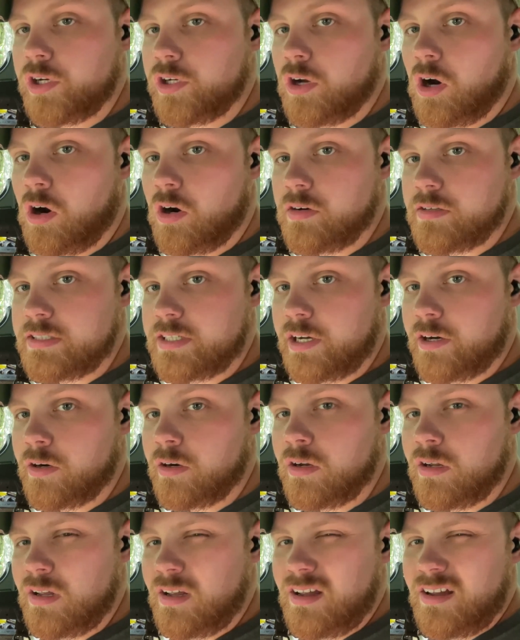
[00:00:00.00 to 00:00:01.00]
yards here,
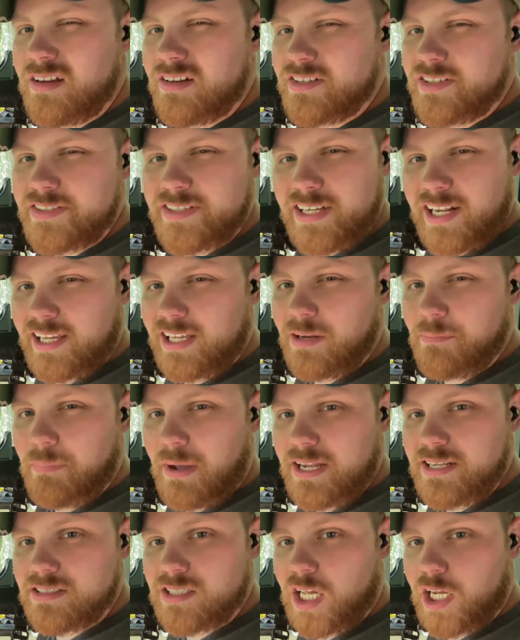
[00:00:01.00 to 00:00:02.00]
just to kind of get
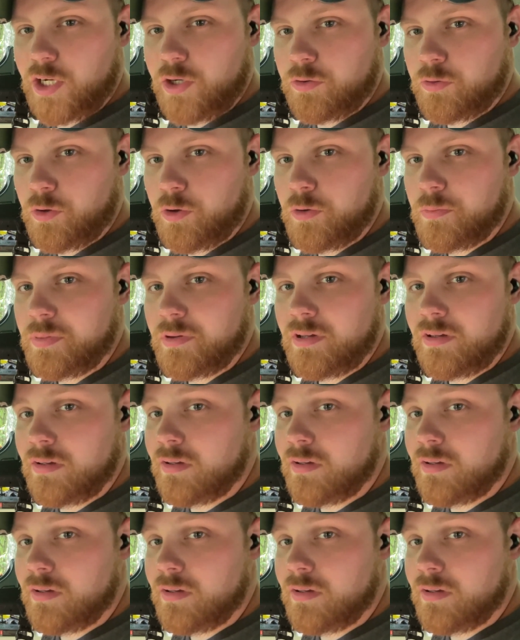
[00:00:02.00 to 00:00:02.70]
a baseline group.